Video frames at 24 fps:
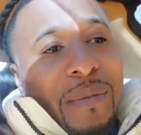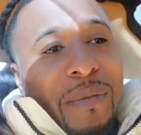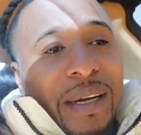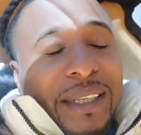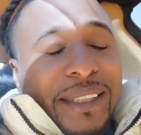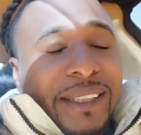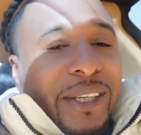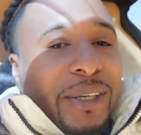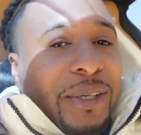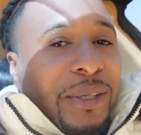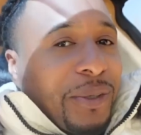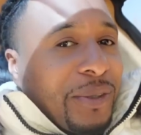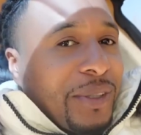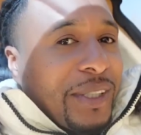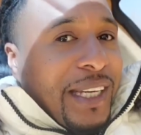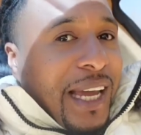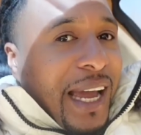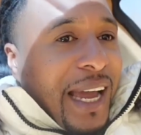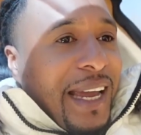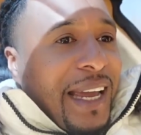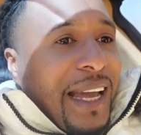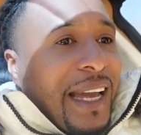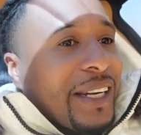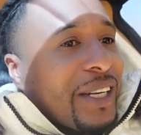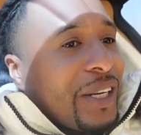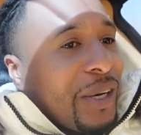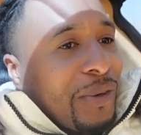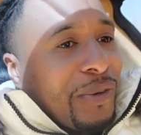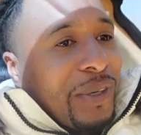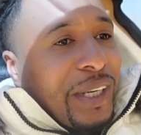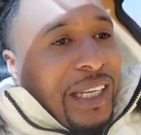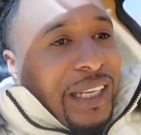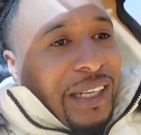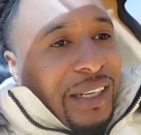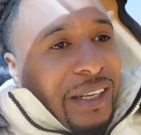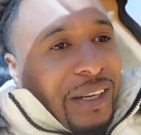My circle tight. I
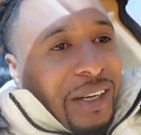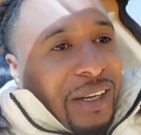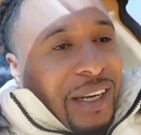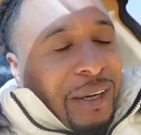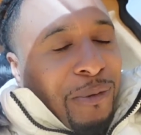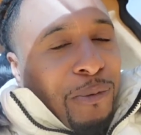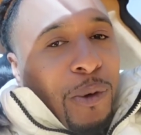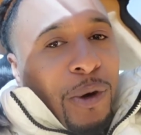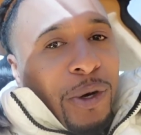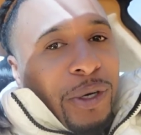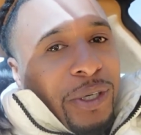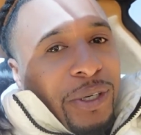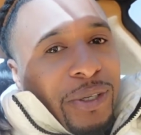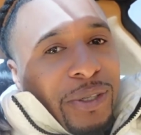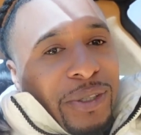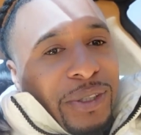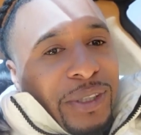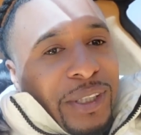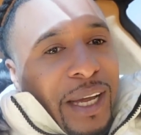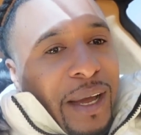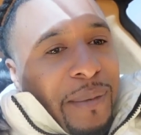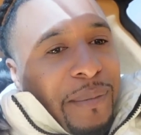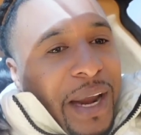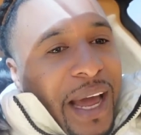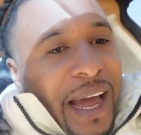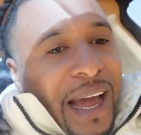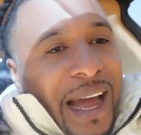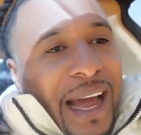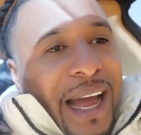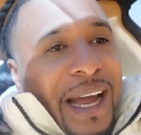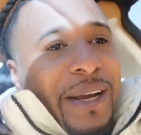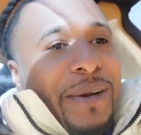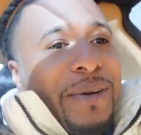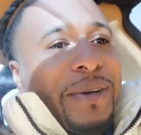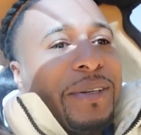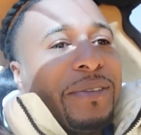don't need workers. I'm not
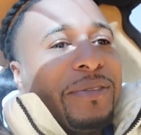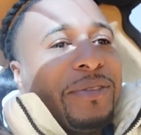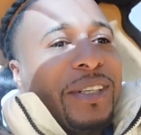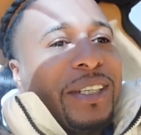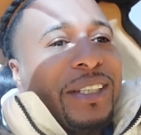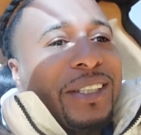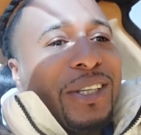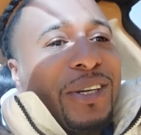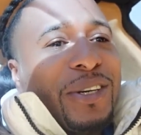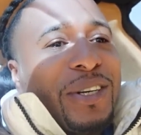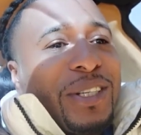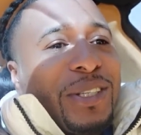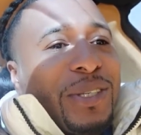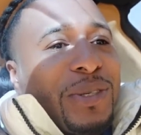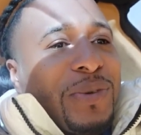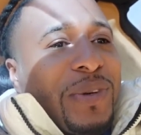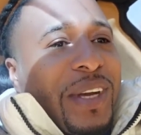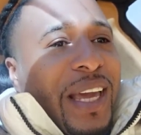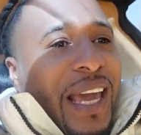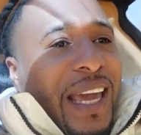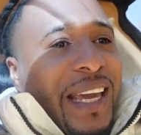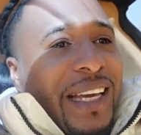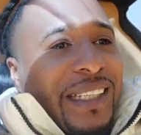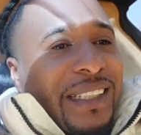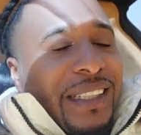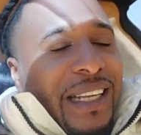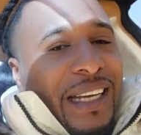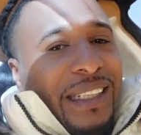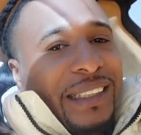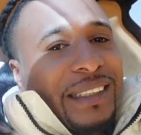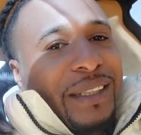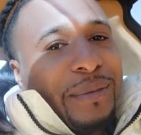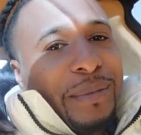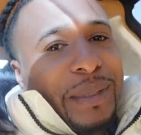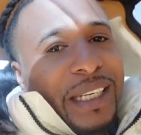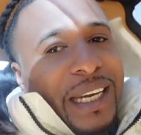hiring for the 32 gang. It's
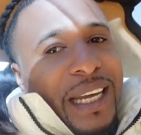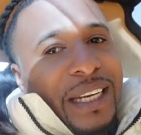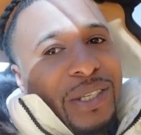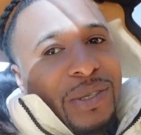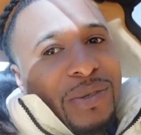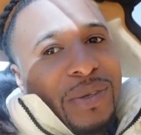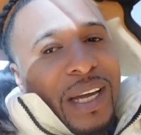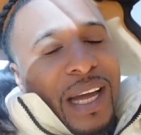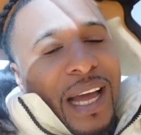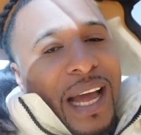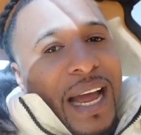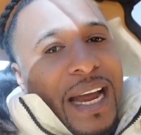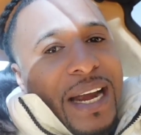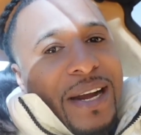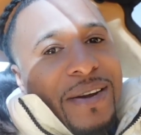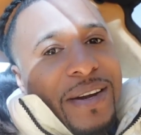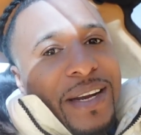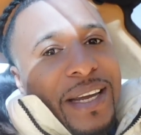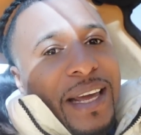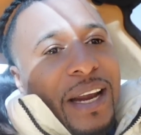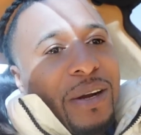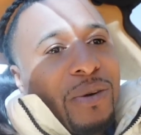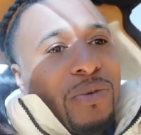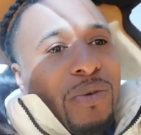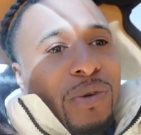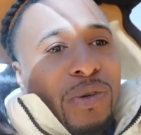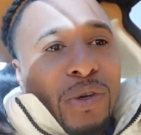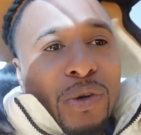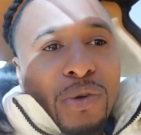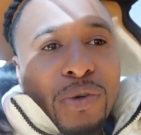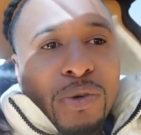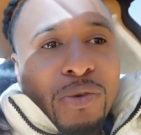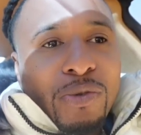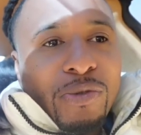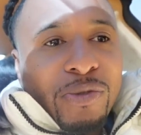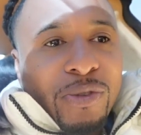not something that you can hire in. I don't want
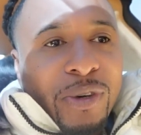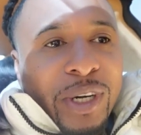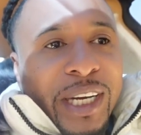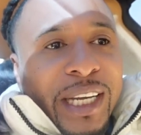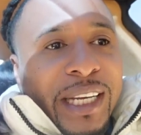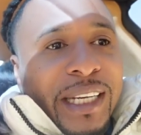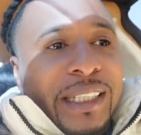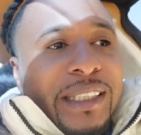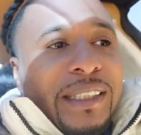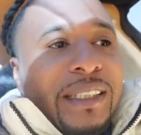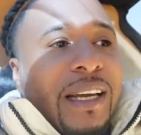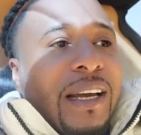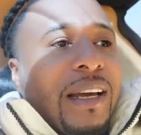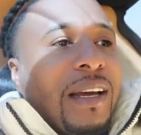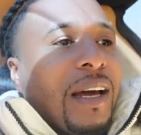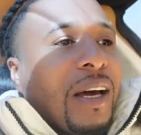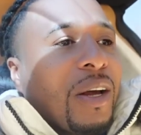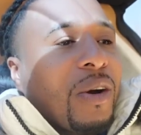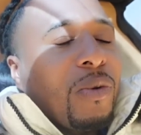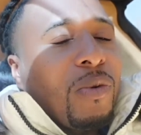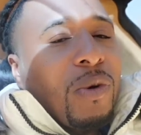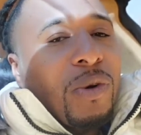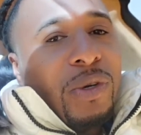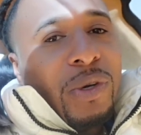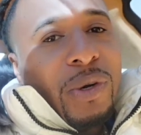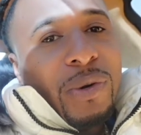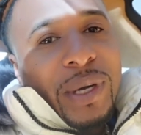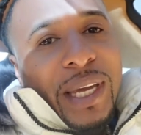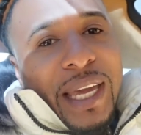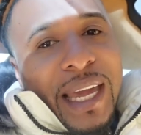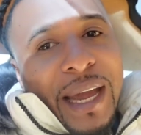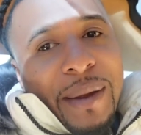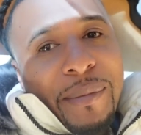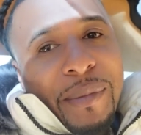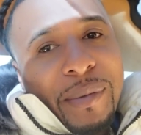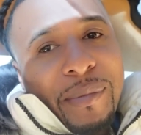no new friends. I don't want no
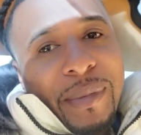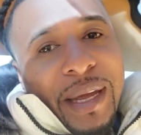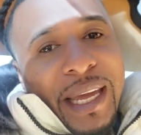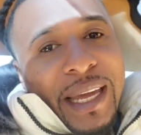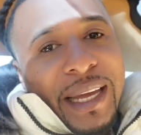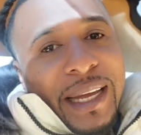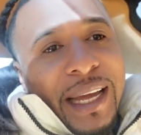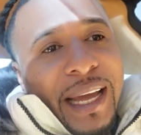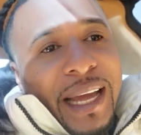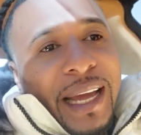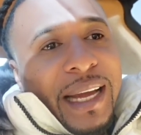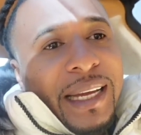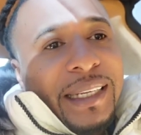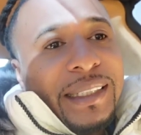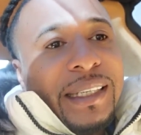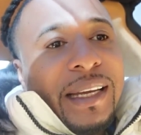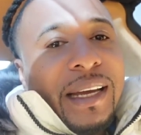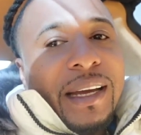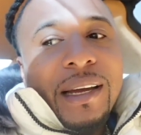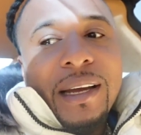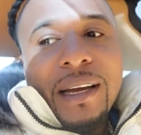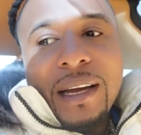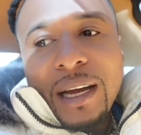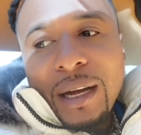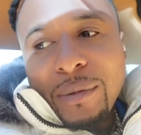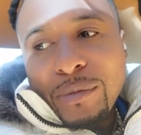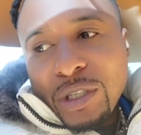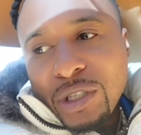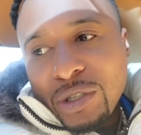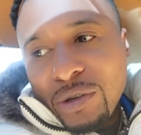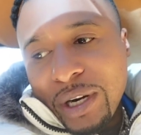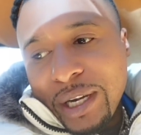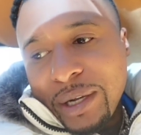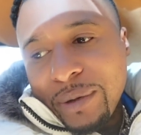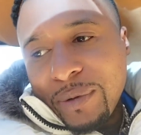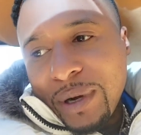cameraman guys. I'm
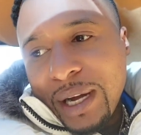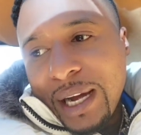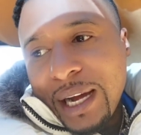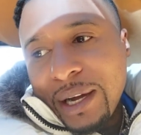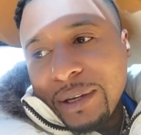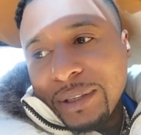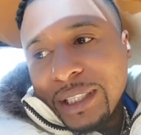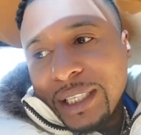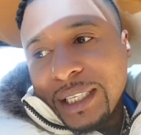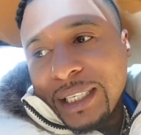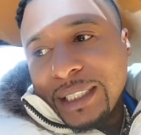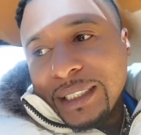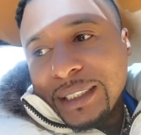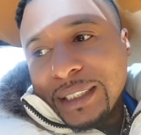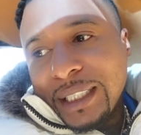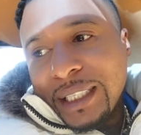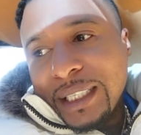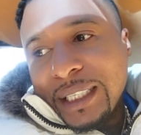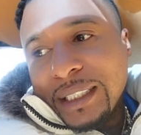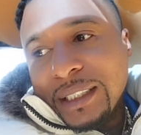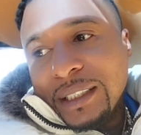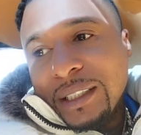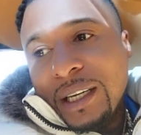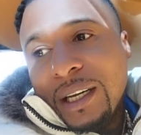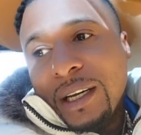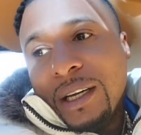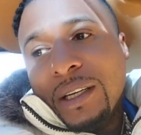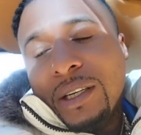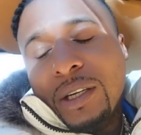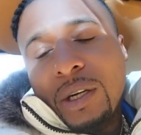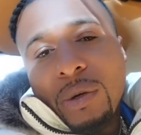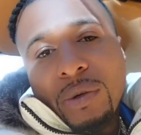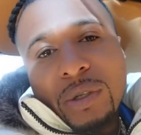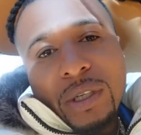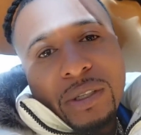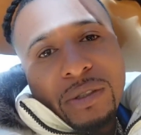straight with how things is.
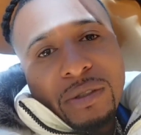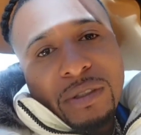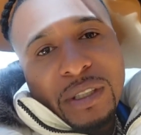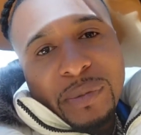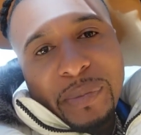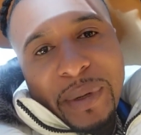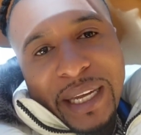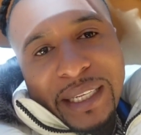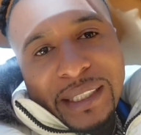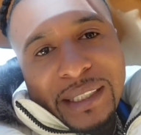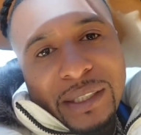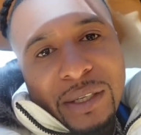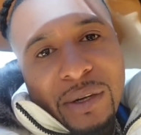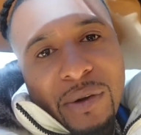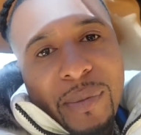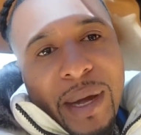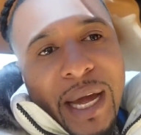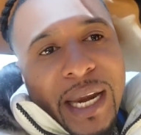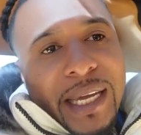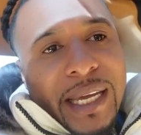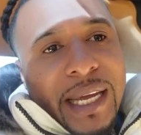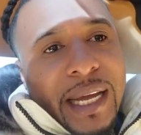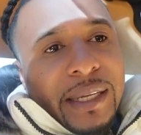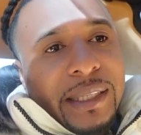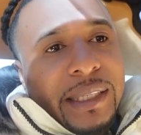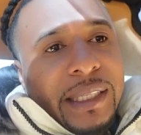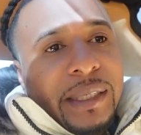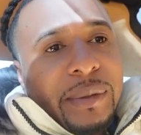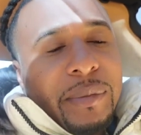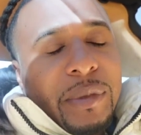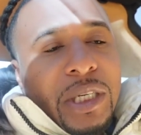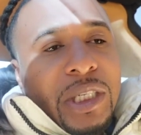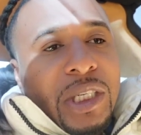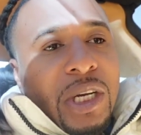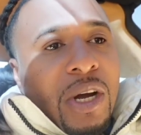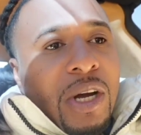No disrespect to nobody out
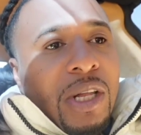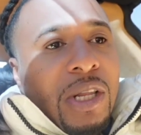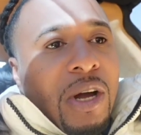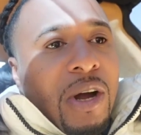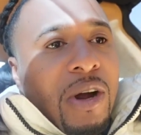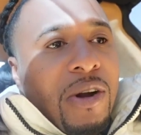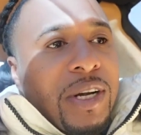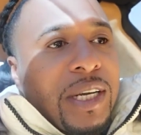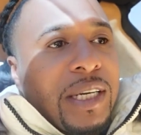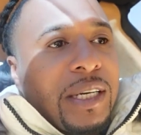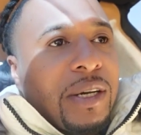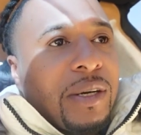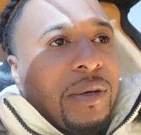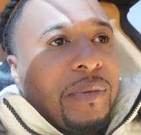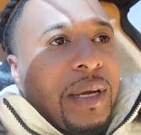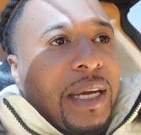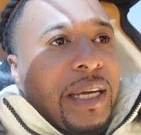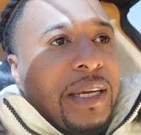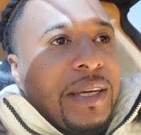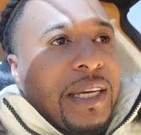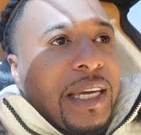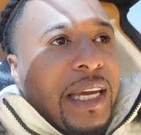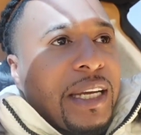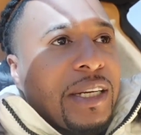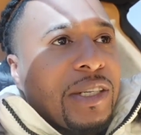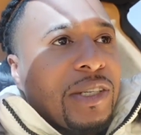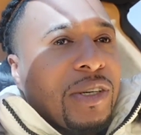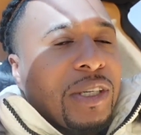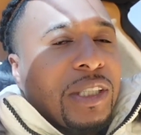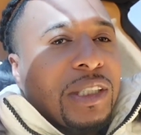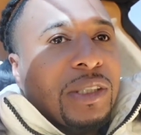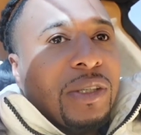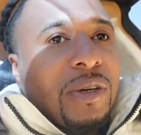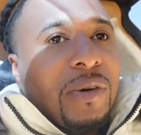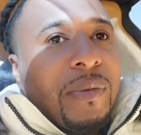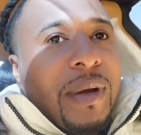there, but y'all already know, man. You can't
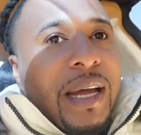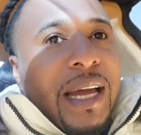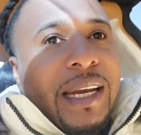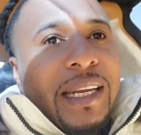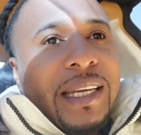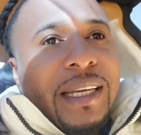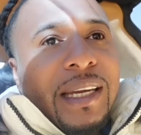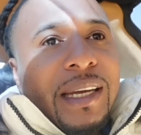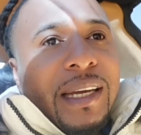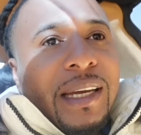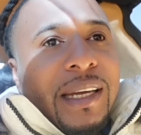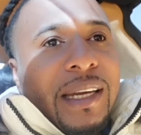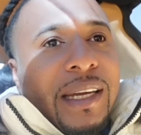trust nobody.